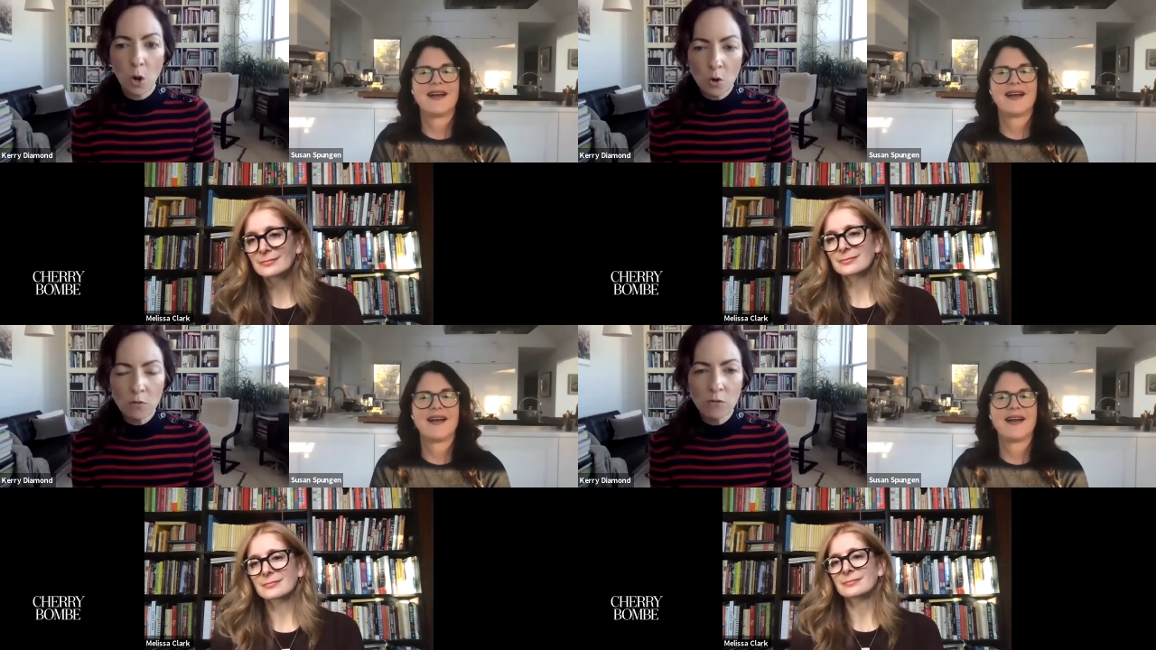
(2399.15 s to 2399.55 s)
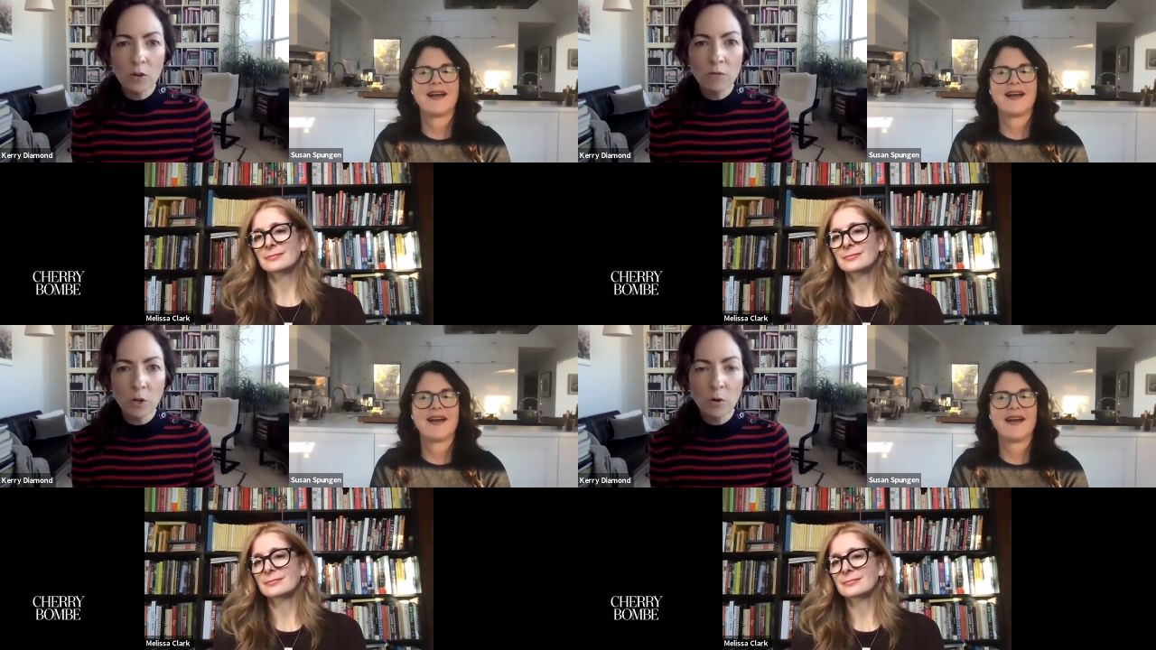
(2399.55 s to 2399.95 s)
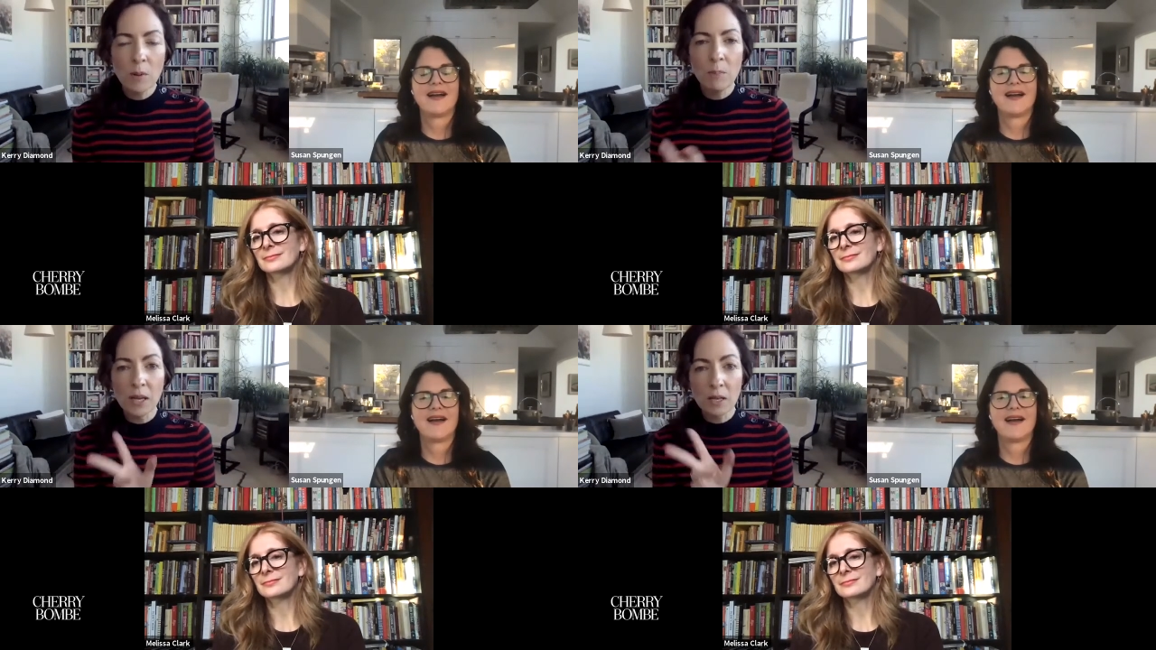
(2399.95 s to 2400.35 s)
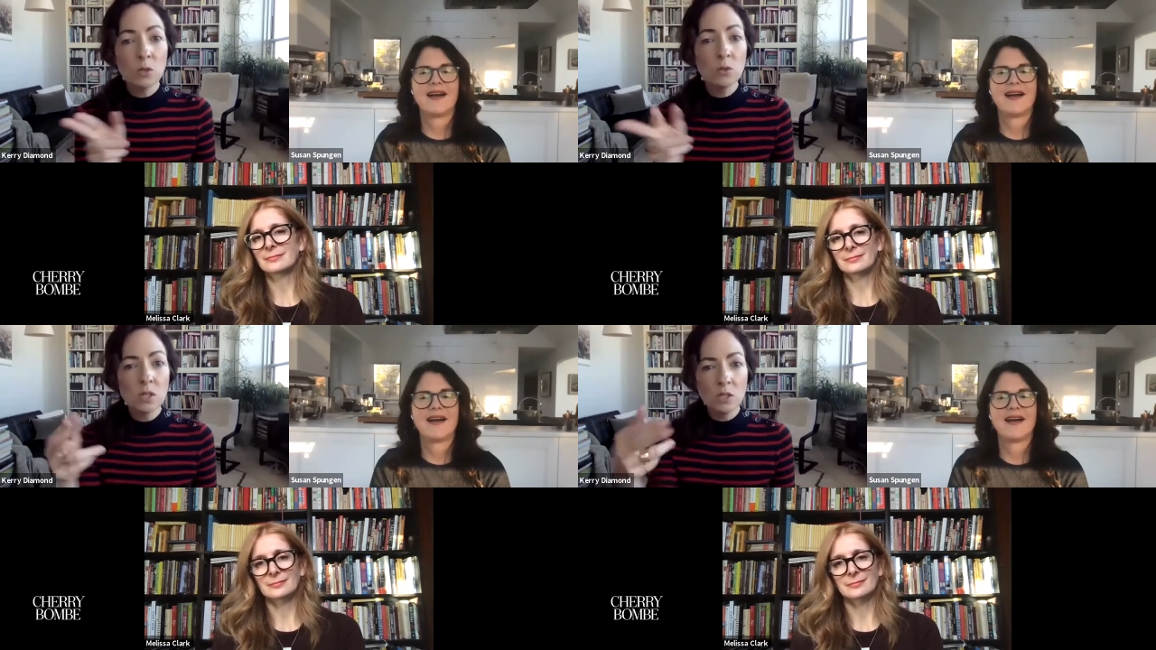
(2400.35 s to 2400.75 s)
Speaker 1: over for crimping?
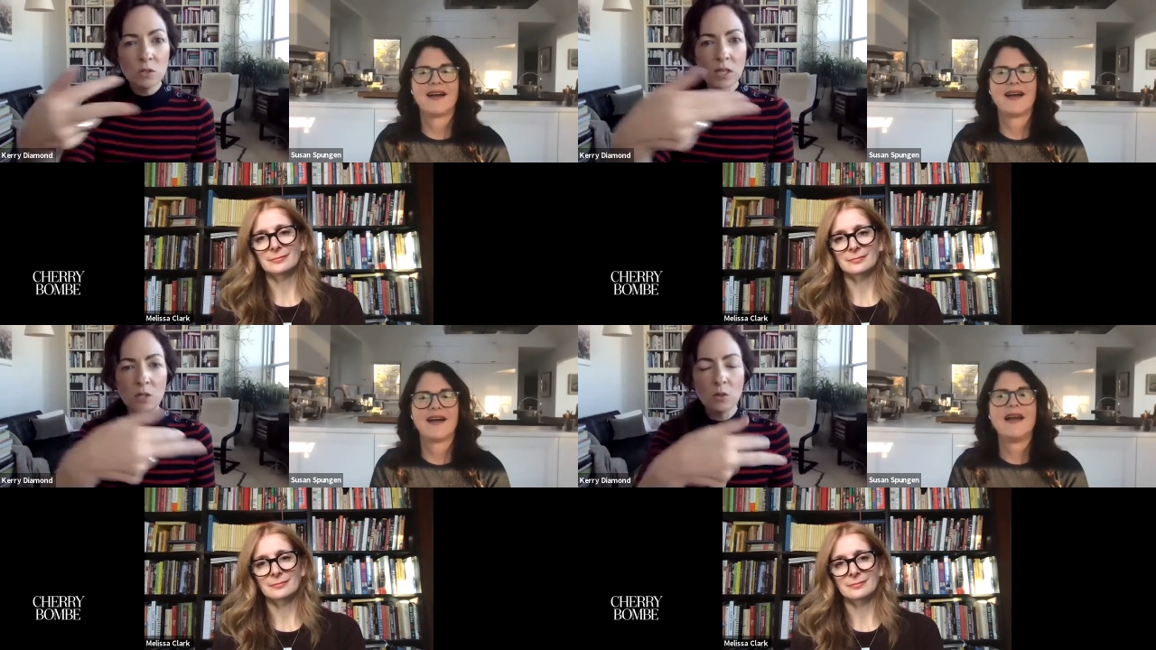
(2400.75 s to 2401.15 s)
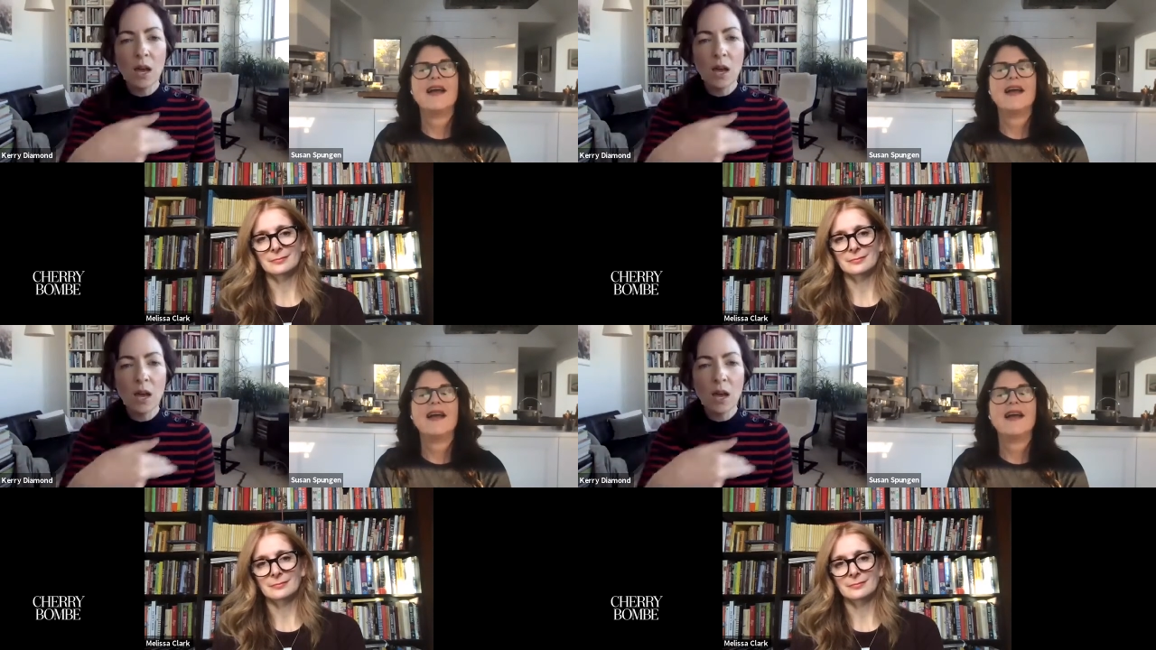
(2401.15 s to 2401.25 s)
Susan, you said you